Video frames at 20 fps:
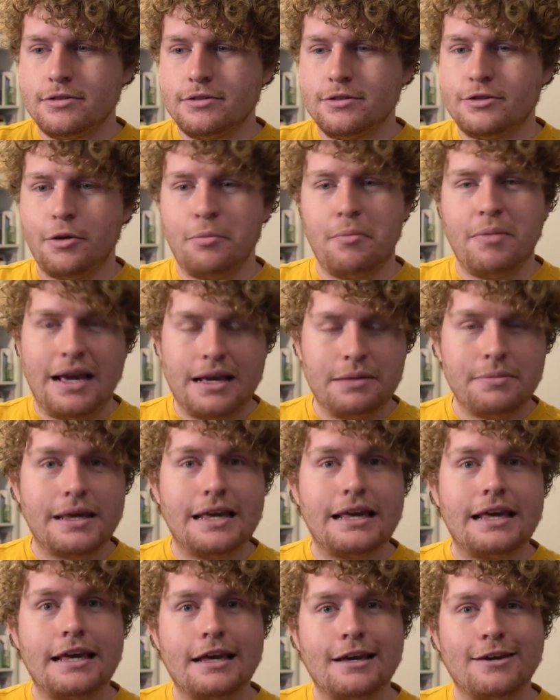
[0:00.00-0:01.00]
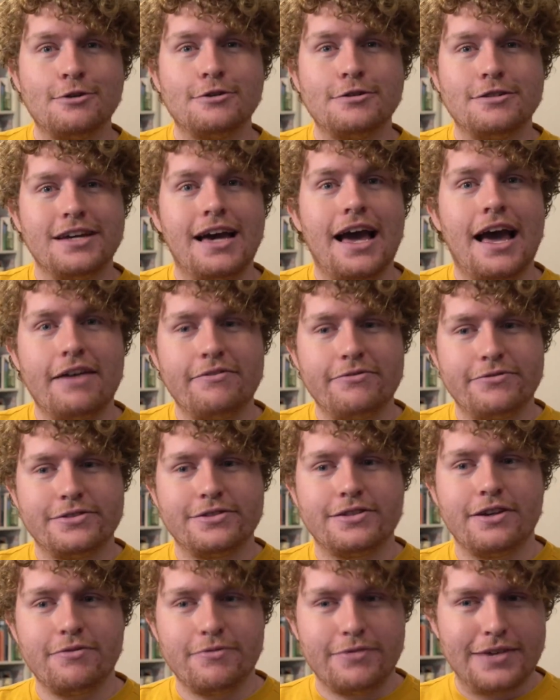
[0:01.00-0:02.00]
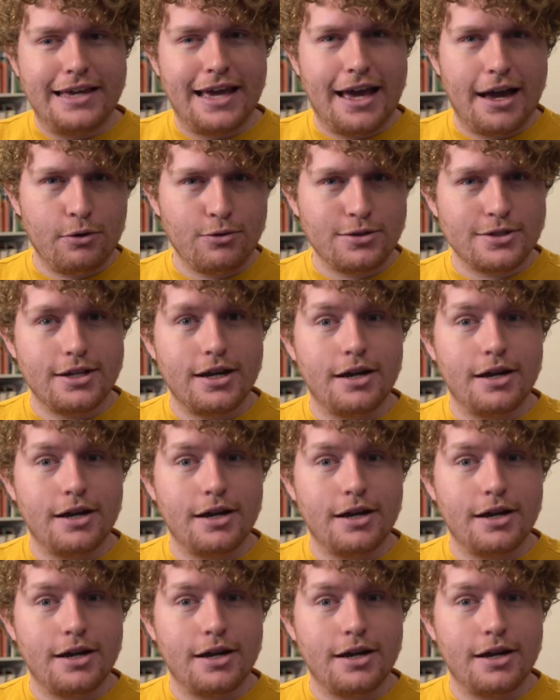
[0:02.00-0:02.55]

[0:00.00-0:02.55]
So maybe he could have something else